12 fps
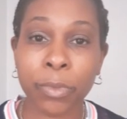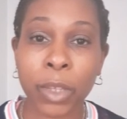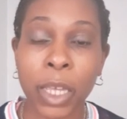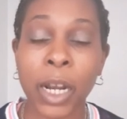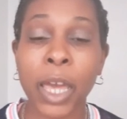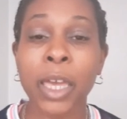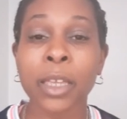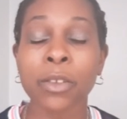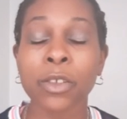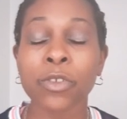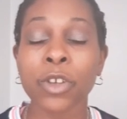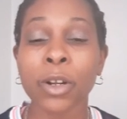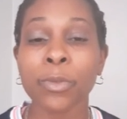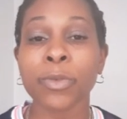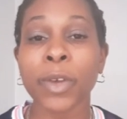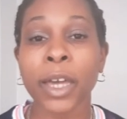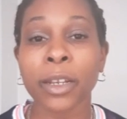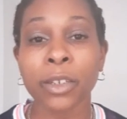And in terms of
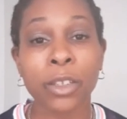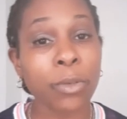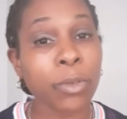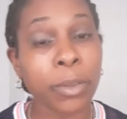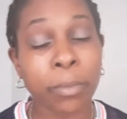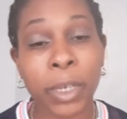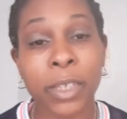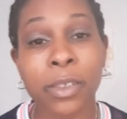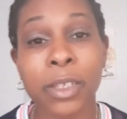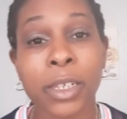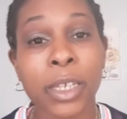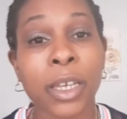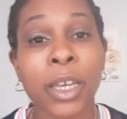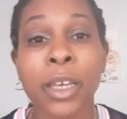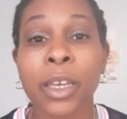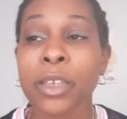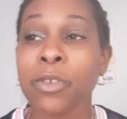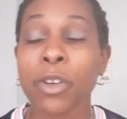how to deal with them, basically,
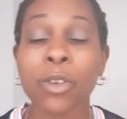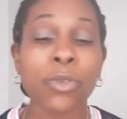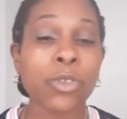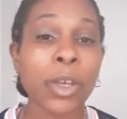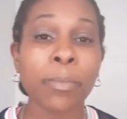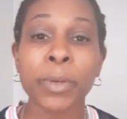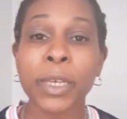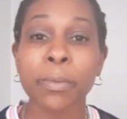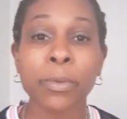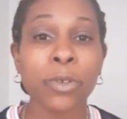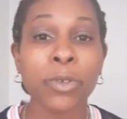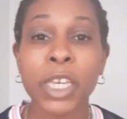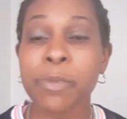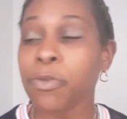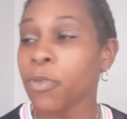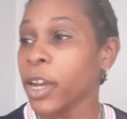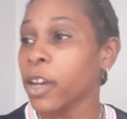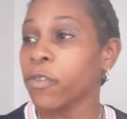some people you keep
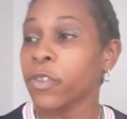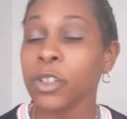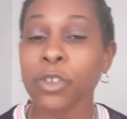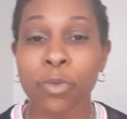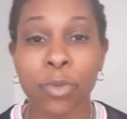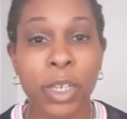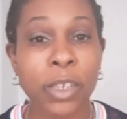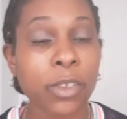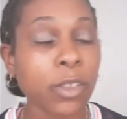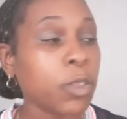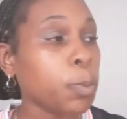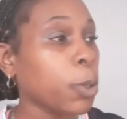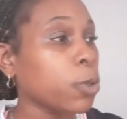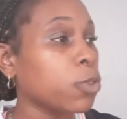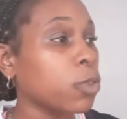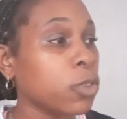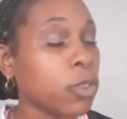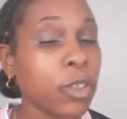around for this reason, this person
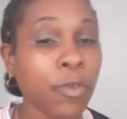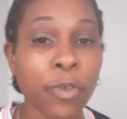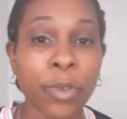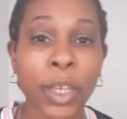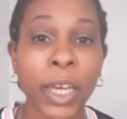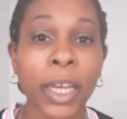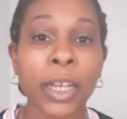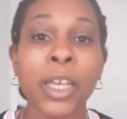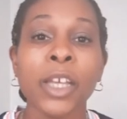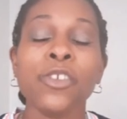is good for that.